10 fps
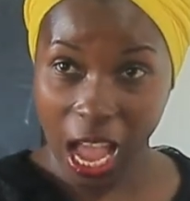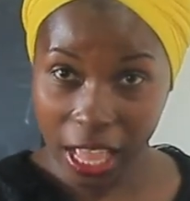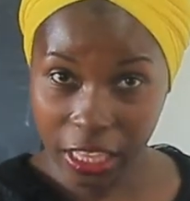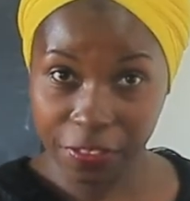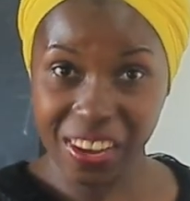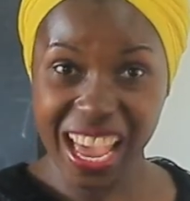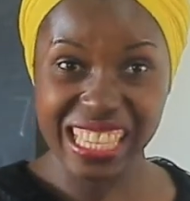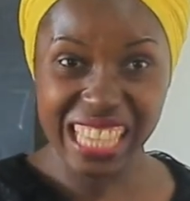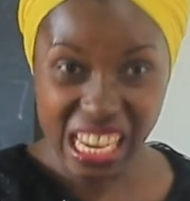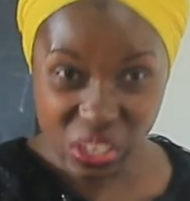and the
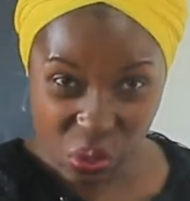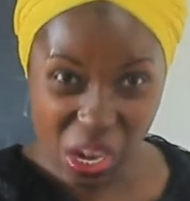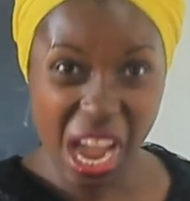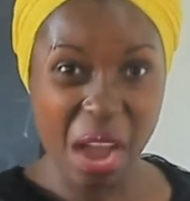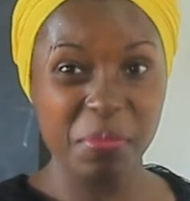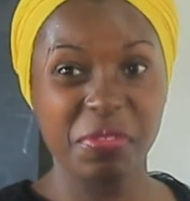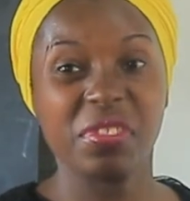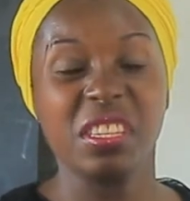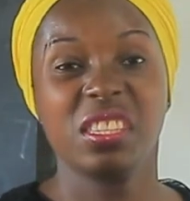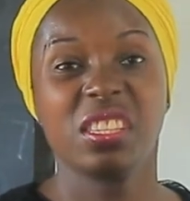flies and all harmful
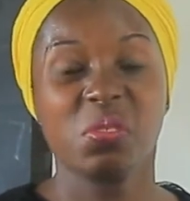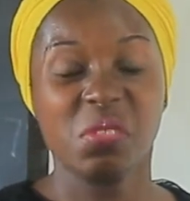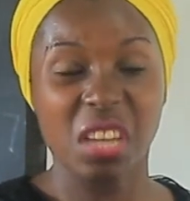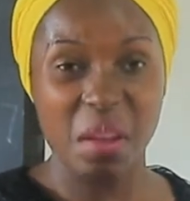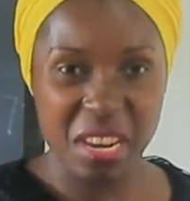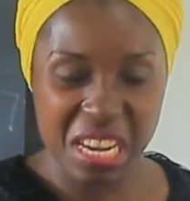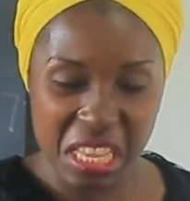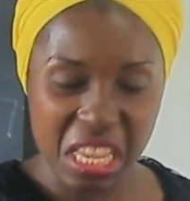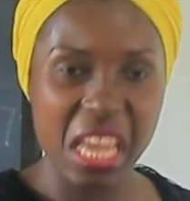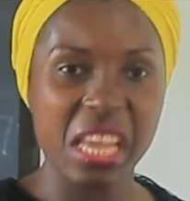insects will come and lay
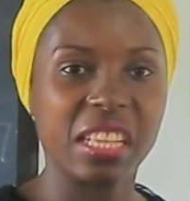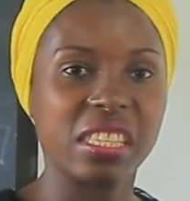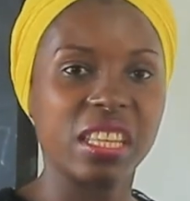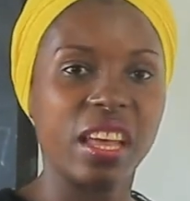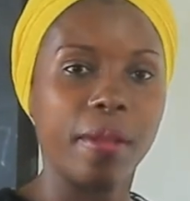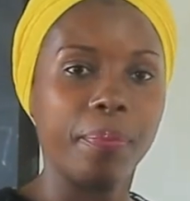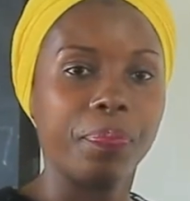their eggs there.